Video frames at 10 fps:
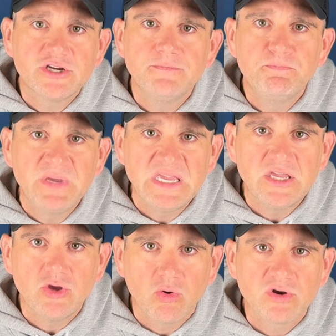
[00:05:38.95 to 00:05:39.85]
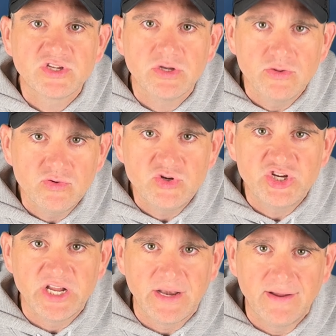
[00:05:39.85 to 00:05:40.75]
could be your
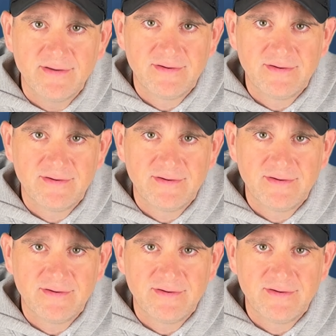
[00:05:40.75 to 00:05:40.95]
solution.